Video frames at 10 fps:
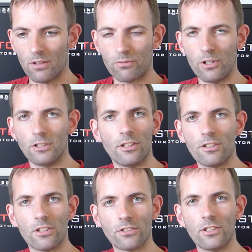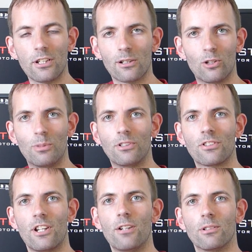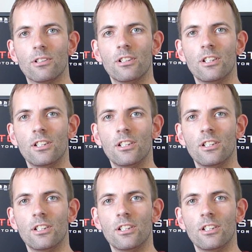360 kilometers an hour,